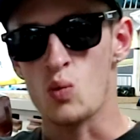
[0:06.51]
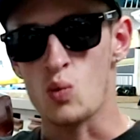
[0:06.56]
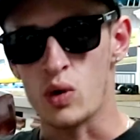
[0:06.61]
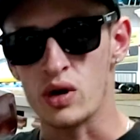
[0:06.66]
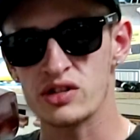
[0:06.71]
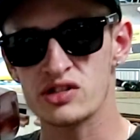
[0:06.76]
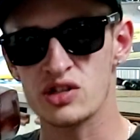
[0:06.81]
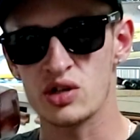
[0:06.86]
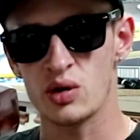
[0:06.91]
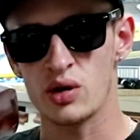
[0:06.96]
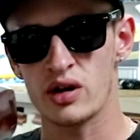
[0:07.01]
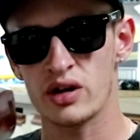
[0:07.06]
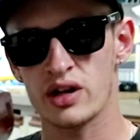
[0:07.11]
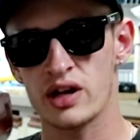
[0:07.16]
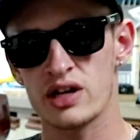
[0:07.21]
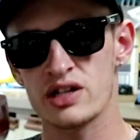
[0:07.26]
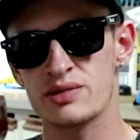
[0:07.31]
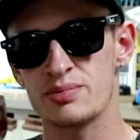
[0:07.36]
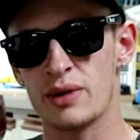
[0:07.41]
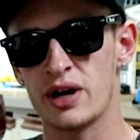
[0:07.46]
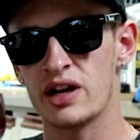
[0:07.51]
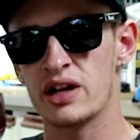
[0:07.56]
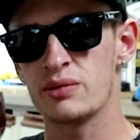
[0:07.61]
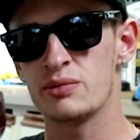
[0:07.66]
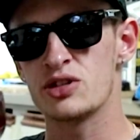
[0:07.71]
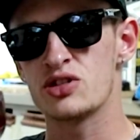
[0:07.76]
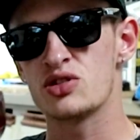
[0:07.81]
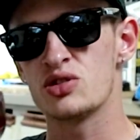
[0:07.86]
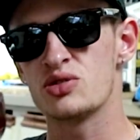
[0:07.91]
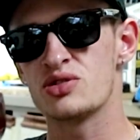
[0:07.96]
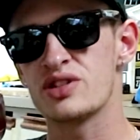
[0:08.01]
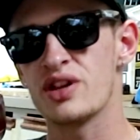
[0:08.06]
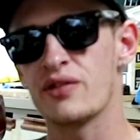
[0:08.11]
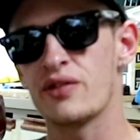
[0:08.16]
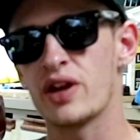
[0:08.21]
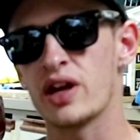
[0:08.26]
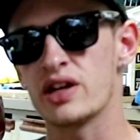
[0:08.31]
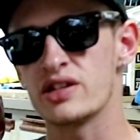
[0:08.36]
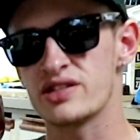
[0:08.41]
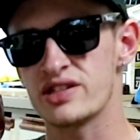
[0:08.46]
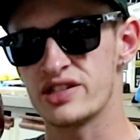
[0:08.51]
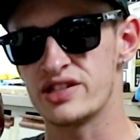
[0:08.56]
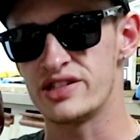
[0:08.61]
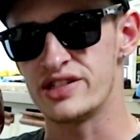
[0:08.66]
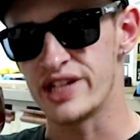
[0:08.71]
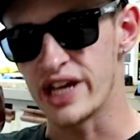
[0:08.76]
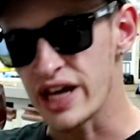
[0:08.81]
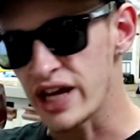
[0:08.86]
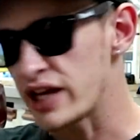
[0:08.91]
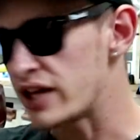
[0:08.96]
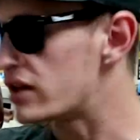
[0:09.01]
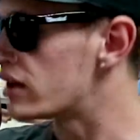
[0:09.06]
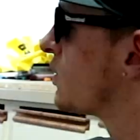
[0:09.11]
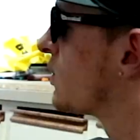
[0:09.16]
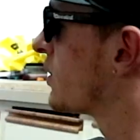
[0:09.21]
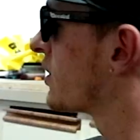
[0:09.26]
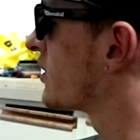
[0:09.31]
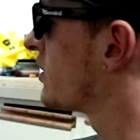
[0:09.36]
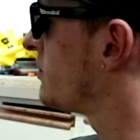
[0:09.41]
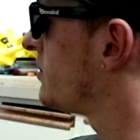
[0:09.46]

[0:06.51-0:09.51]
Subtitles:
What is going on, guys? My name is Dude7 and today we're going